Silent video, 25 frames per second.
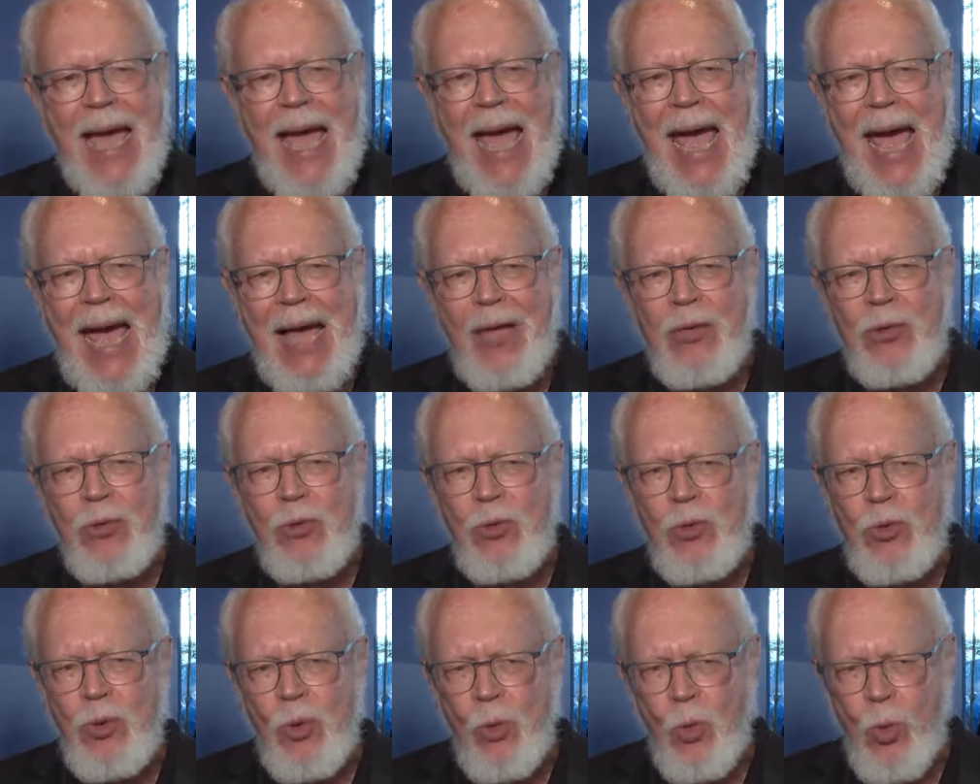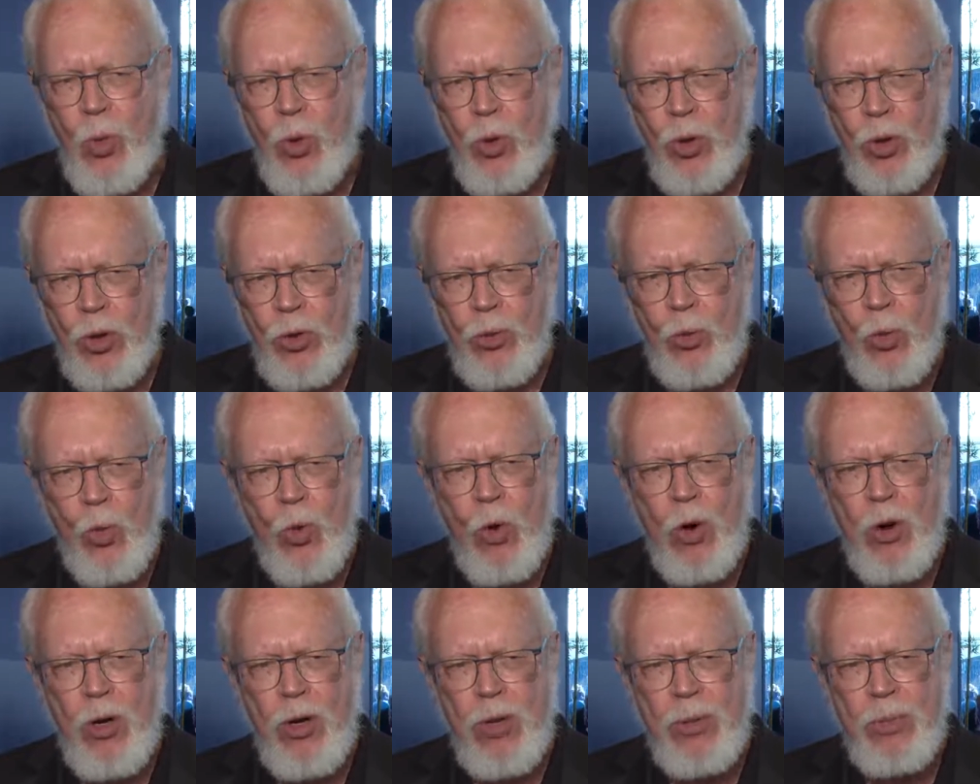As the world
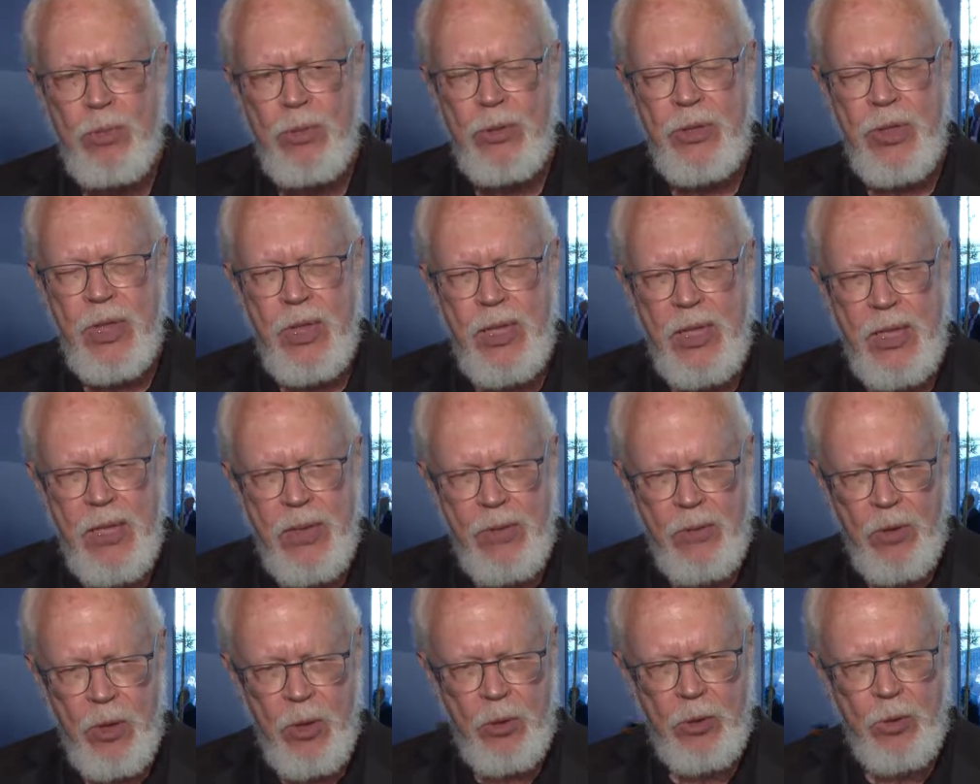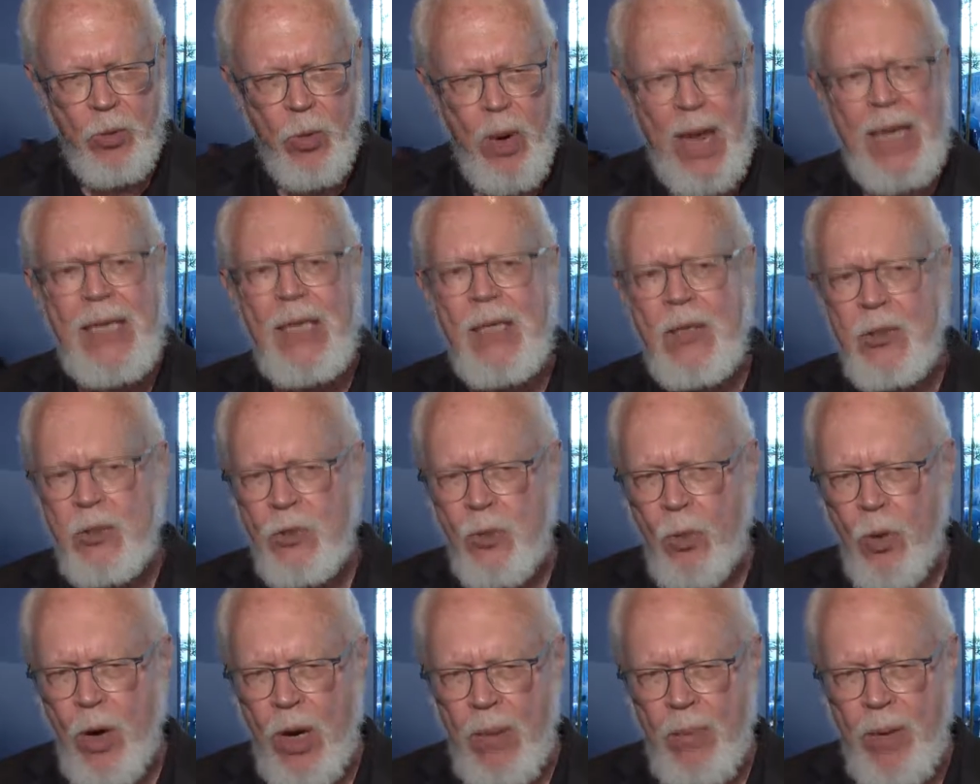warms, those
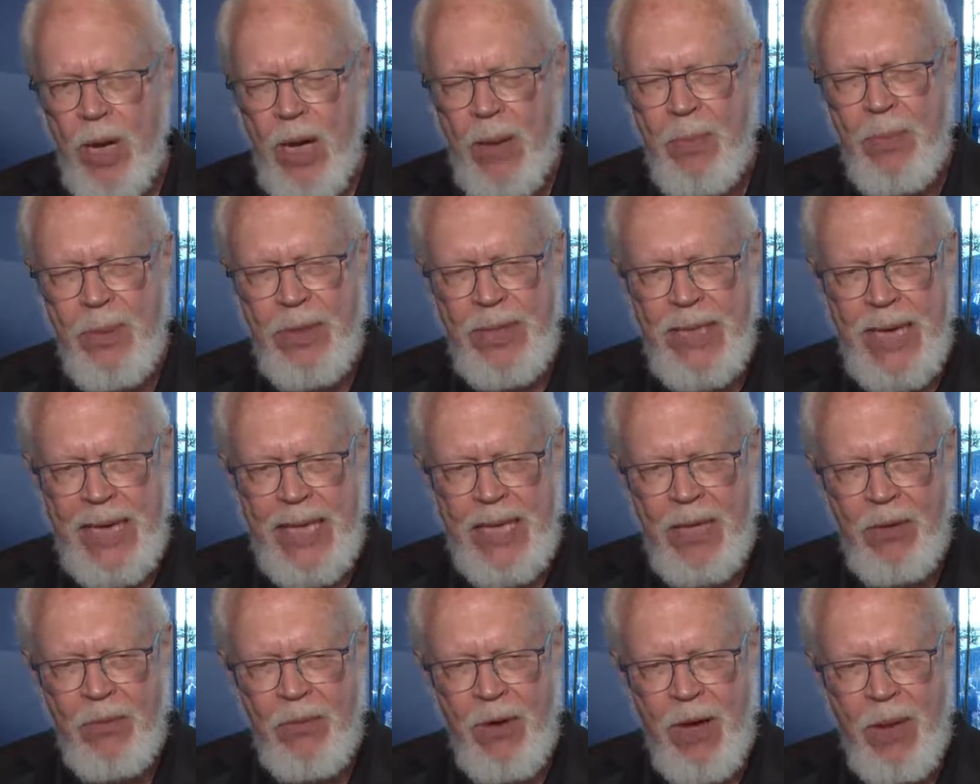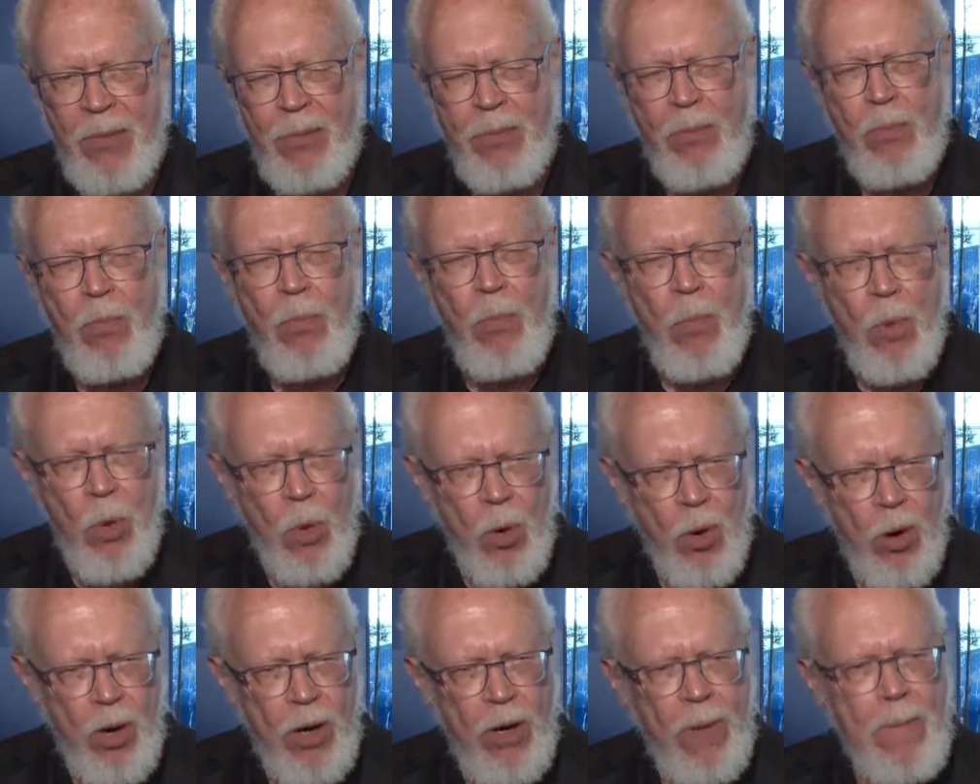wetlands warm up and they give up
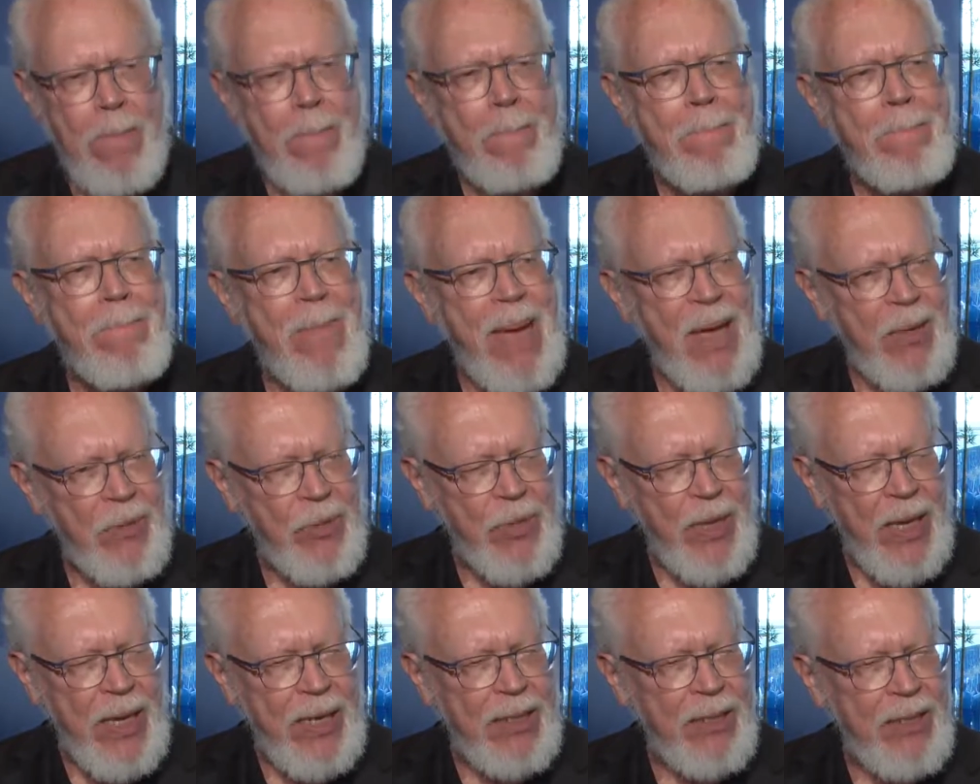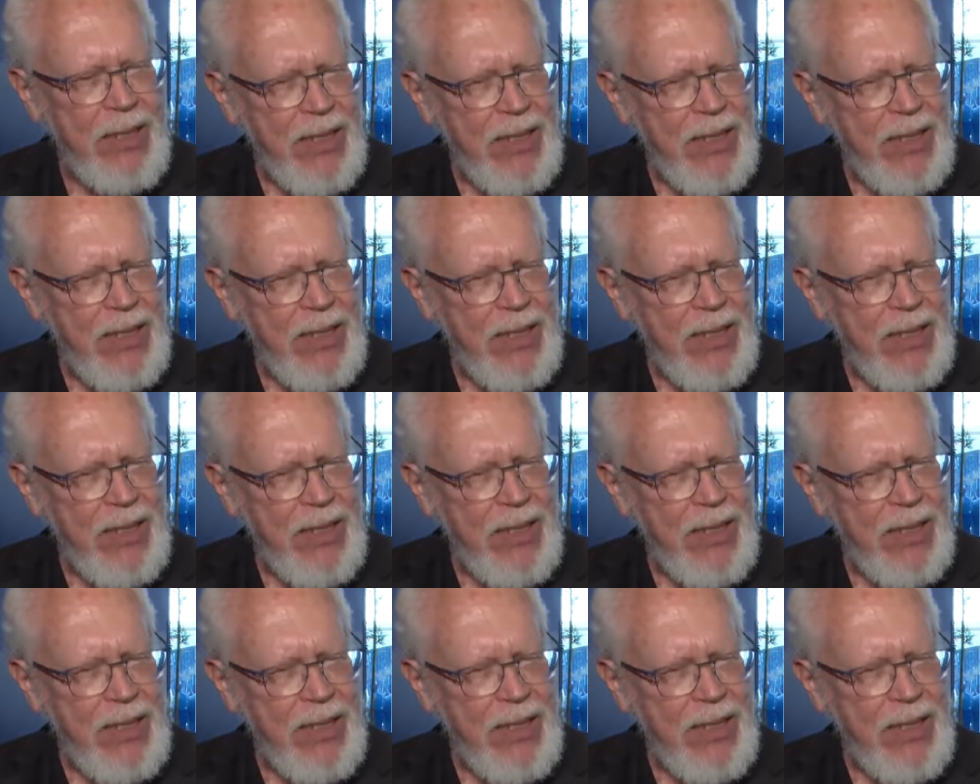more methane.